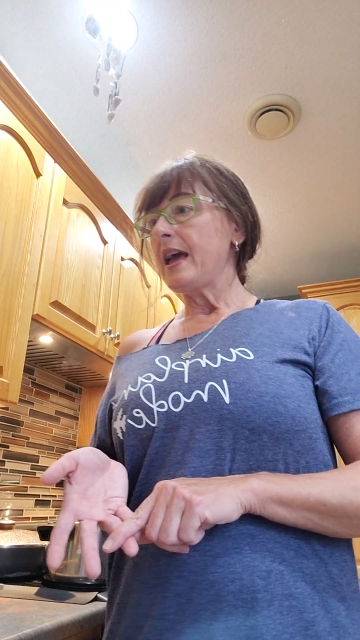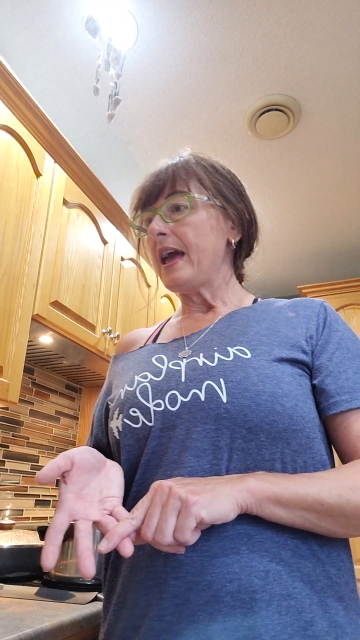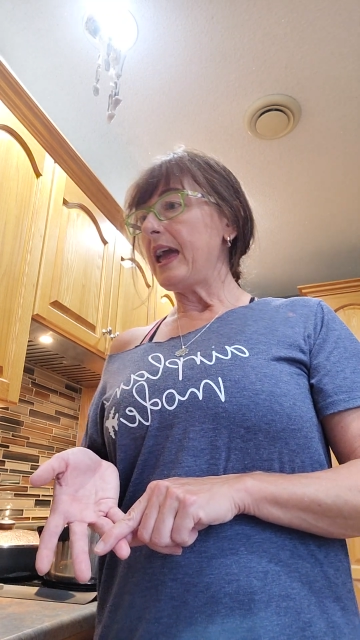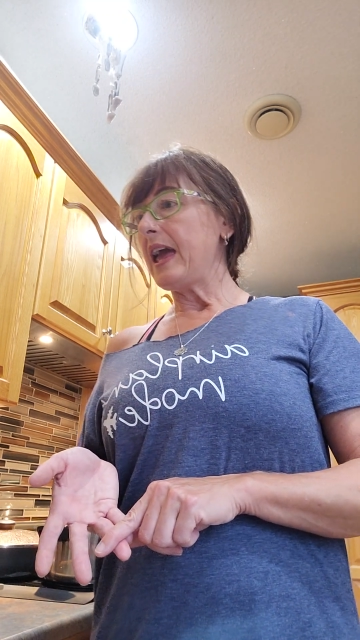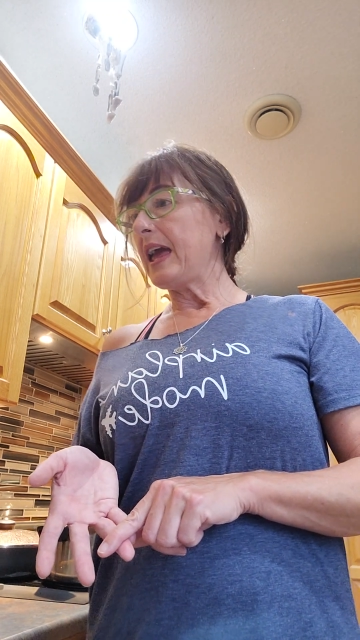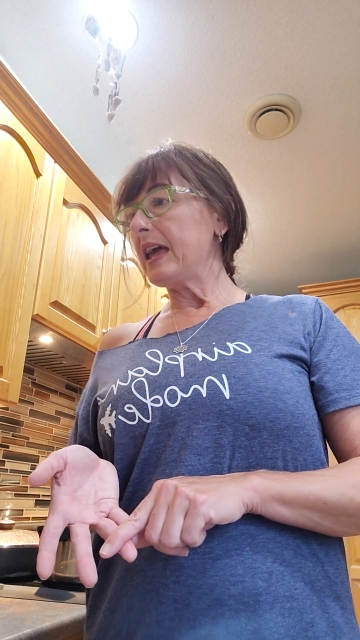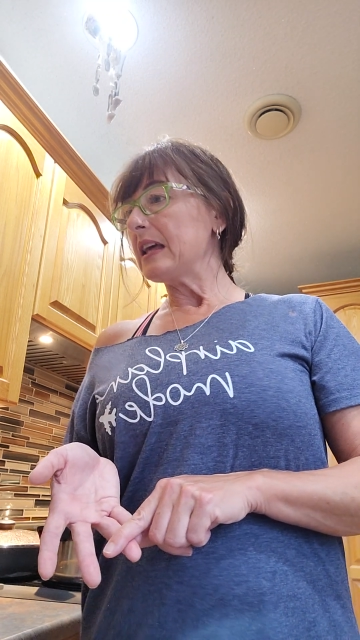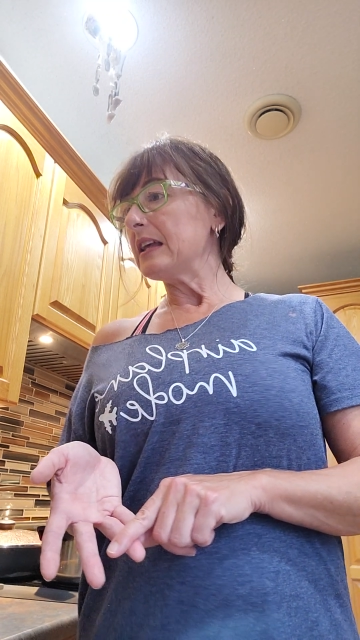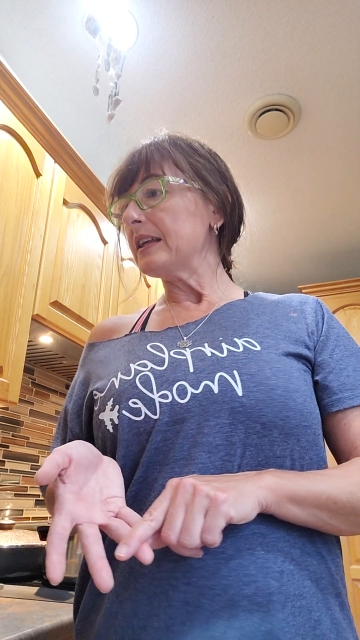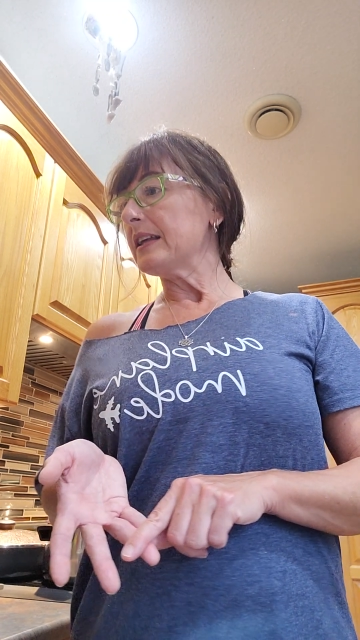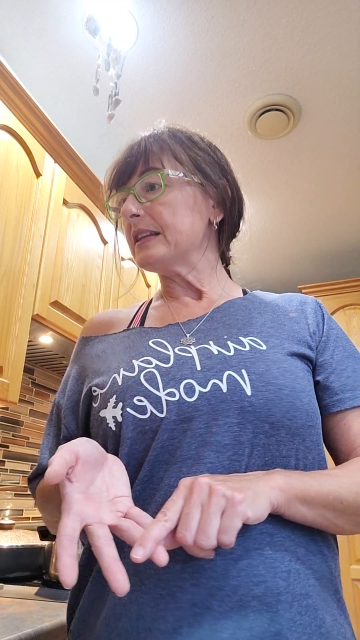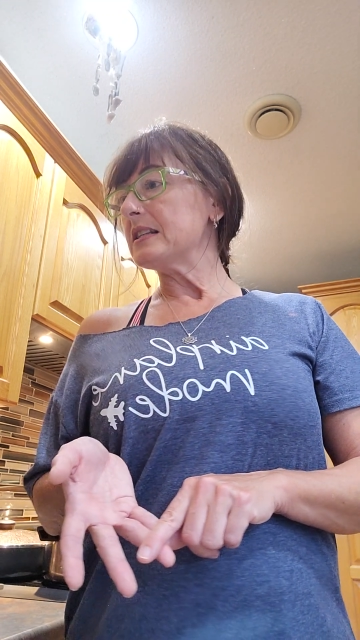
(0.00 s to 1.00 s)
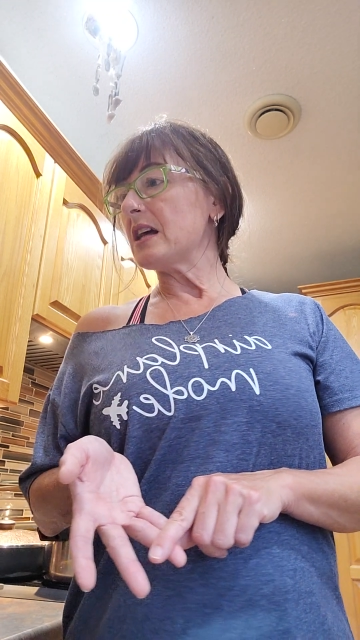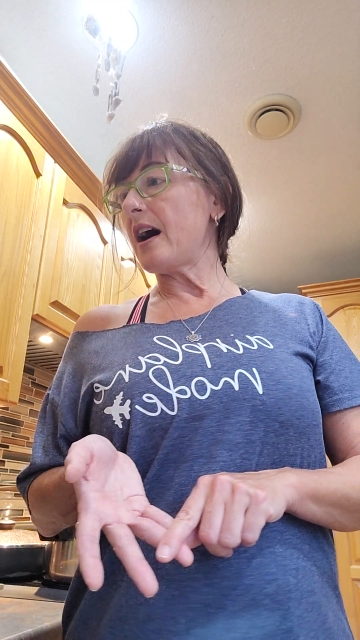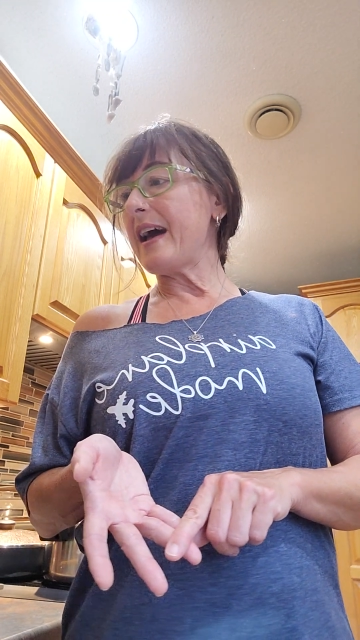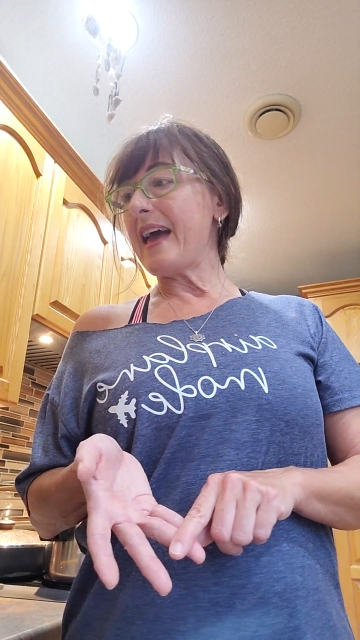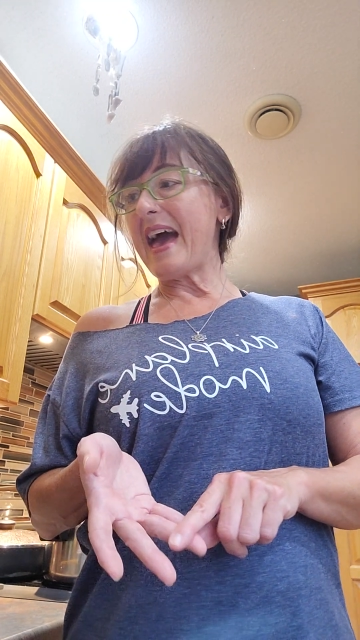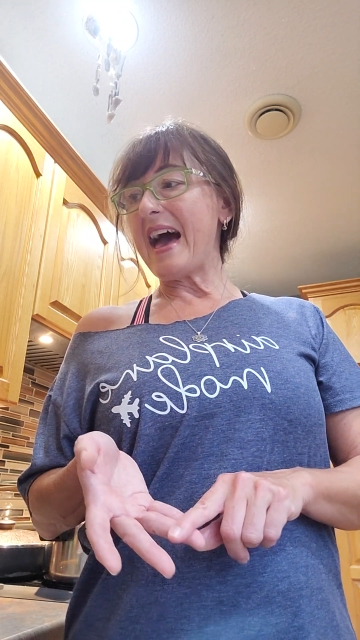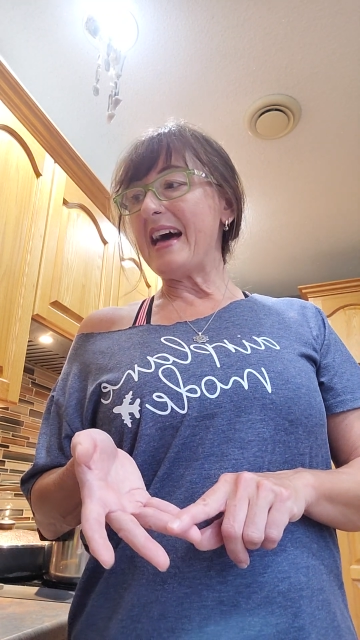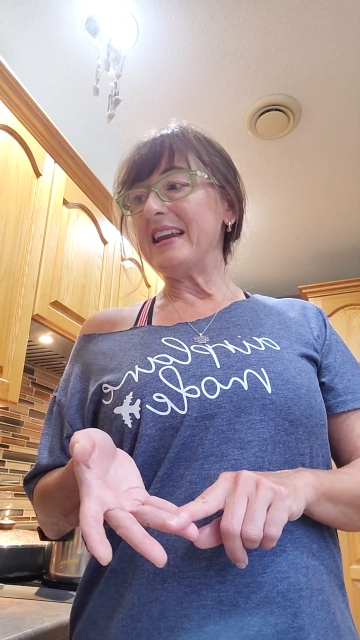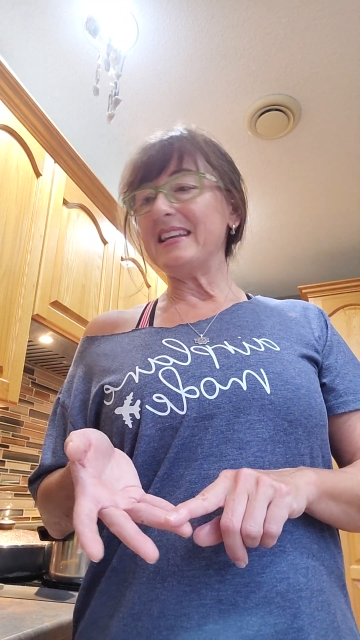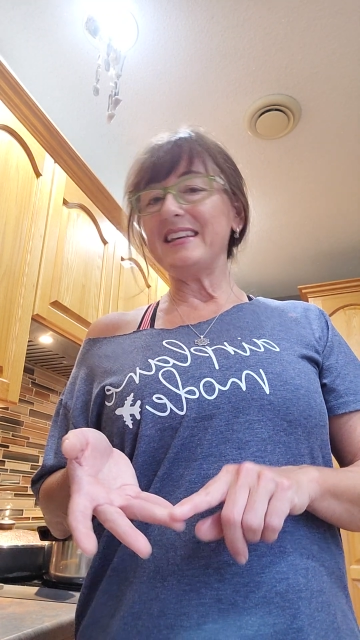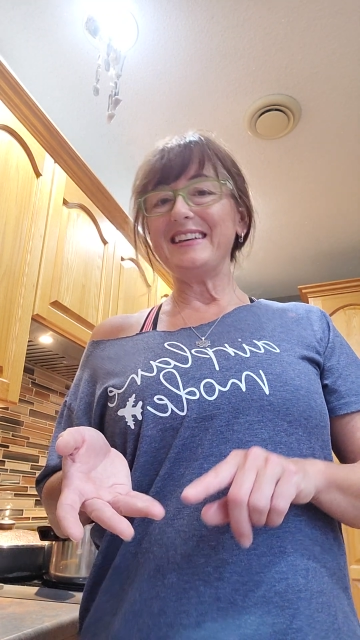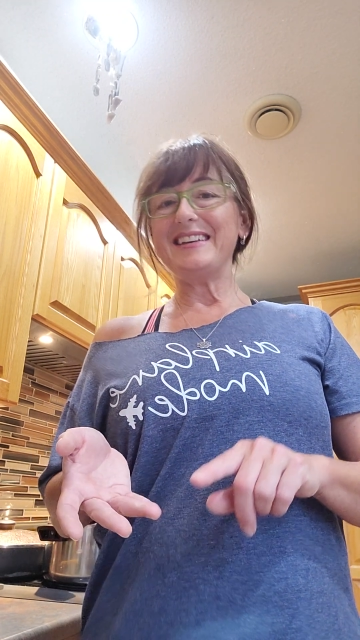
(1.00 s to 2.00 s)
and I
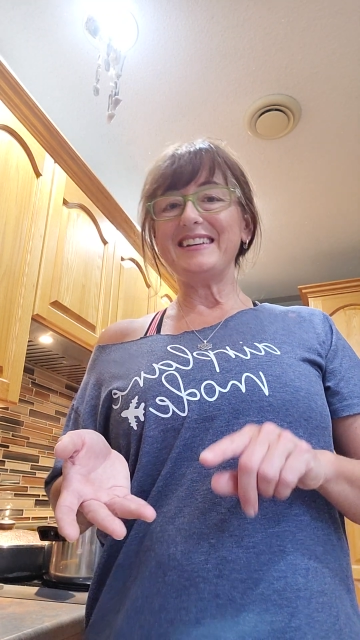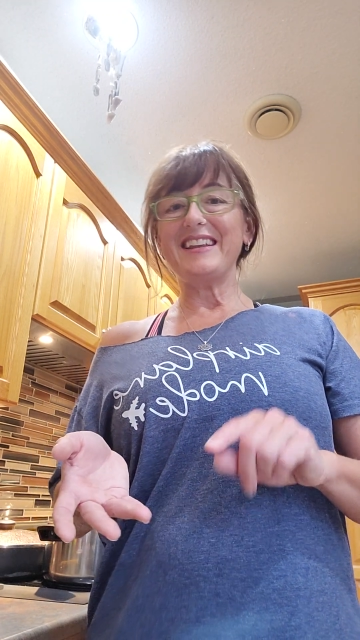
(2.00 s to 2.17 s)
added.